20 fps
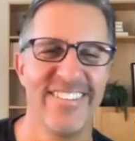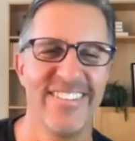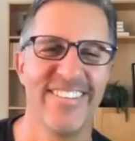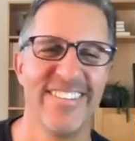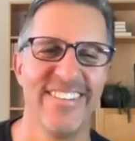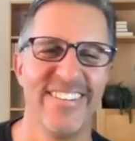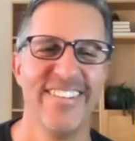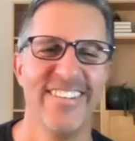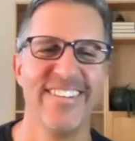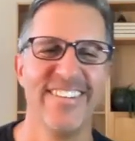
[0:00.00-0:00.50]

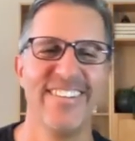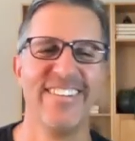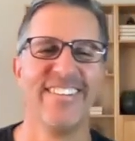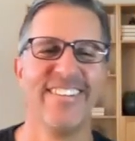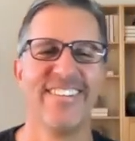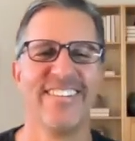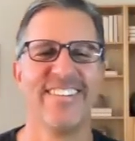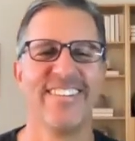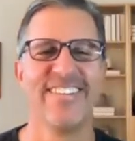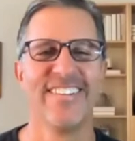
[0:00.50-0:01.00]

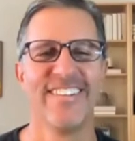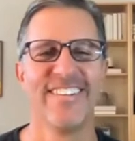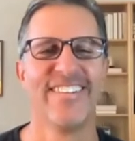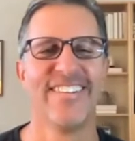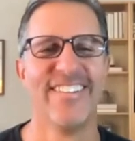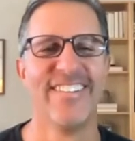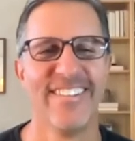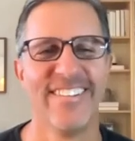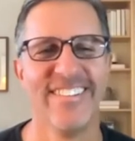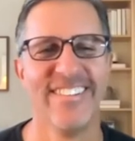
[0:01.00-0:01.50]

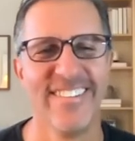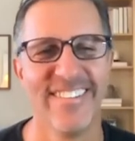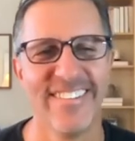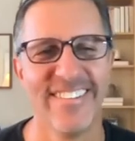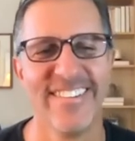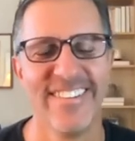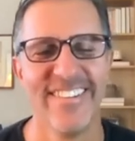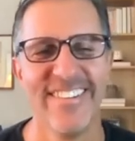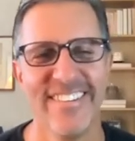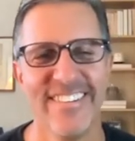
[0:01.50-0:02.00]

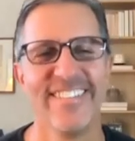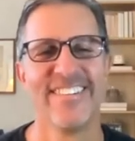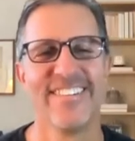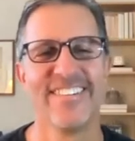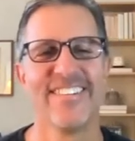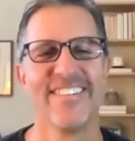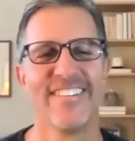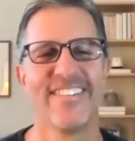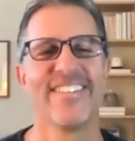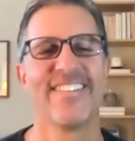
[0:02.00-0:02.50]

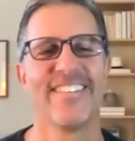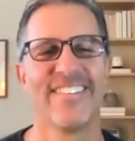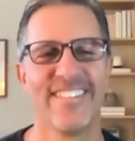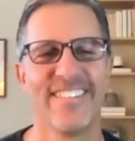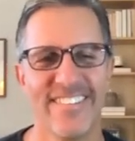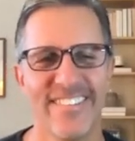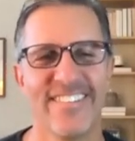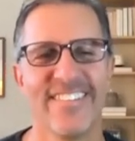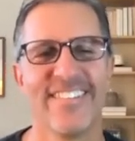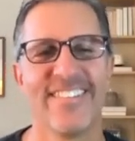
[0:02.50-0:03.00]

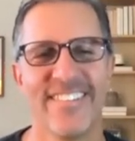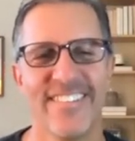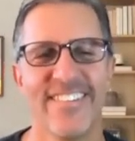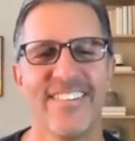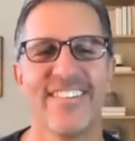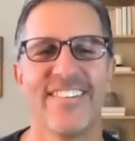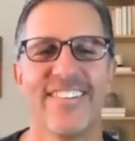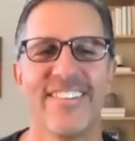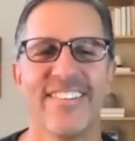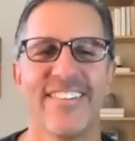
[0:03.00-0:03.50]

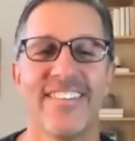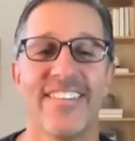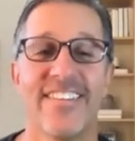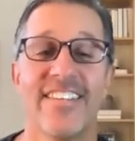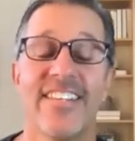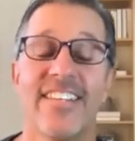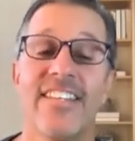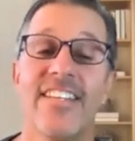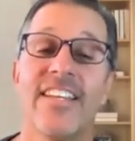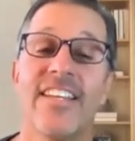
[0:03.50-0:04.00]

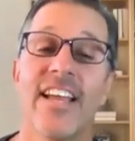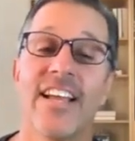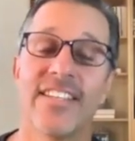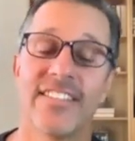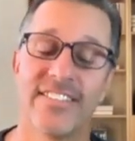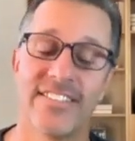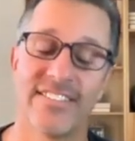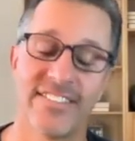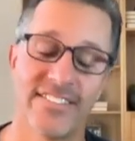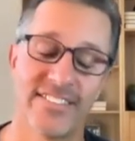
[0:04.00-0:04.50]

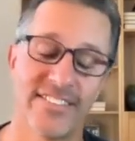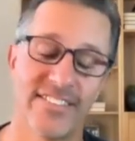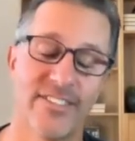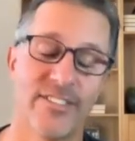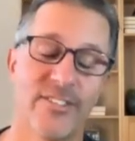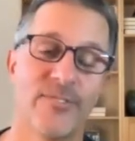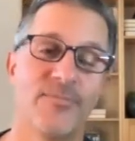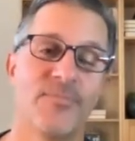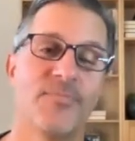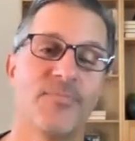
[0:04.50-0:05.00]

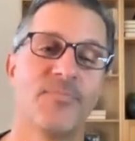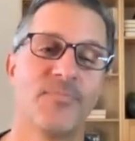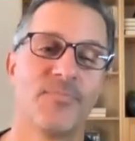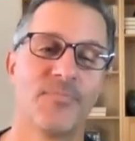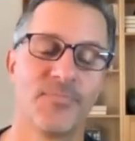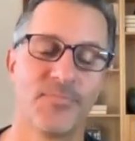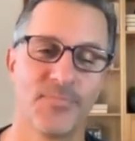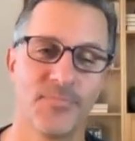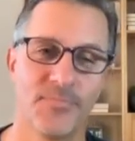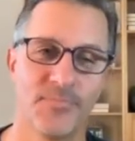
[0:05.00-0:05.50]

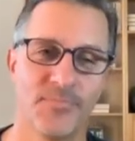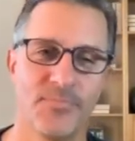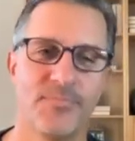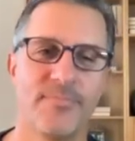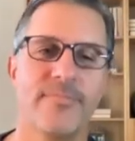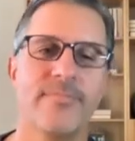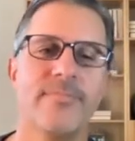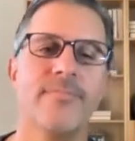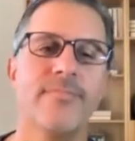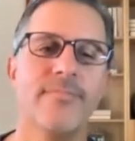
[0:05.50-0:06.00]

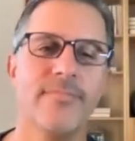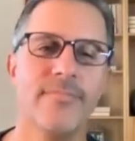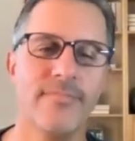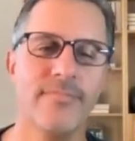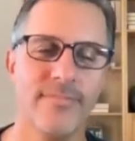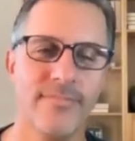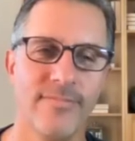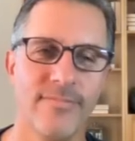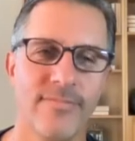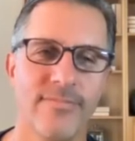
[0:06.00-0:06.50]
(silent)